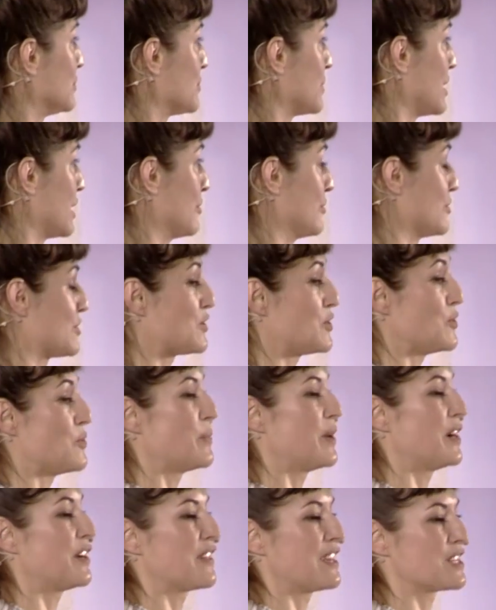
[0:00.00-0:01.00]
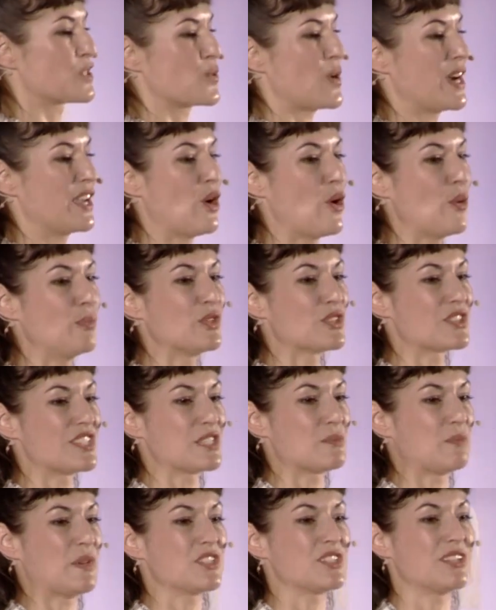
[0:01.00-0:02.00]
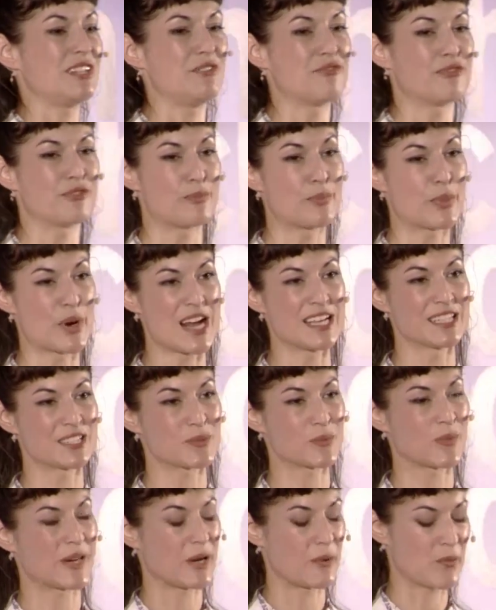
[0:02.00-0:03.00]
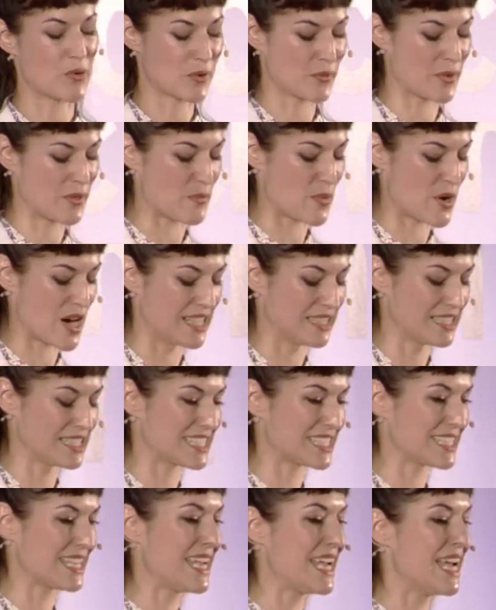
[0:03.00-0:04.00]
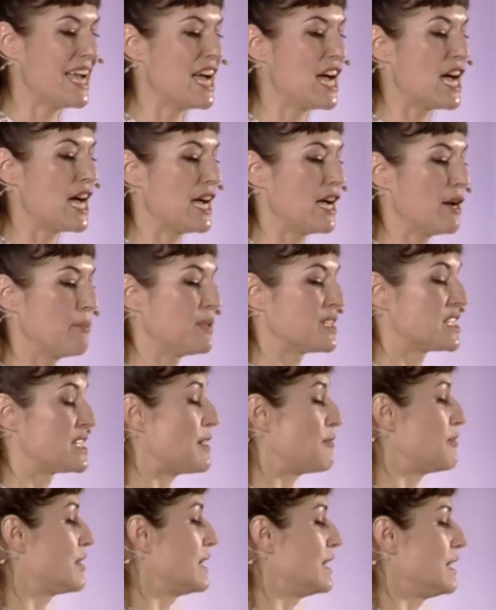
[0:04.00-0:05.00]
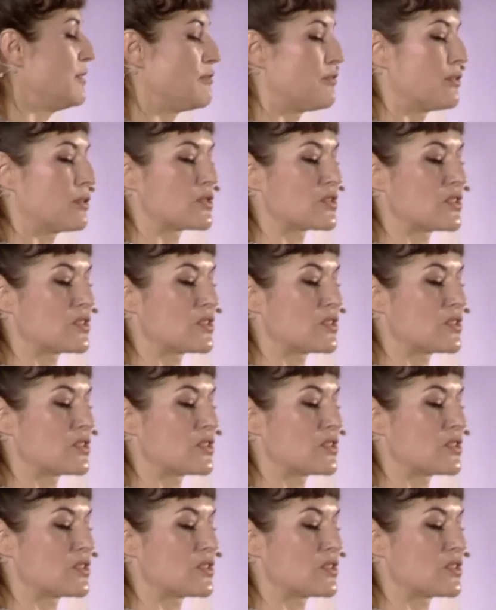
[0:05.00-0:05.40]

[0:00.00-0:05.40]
to the consumer, that's quite obvious, especially for brands, when I work with brands, uh, but definitely for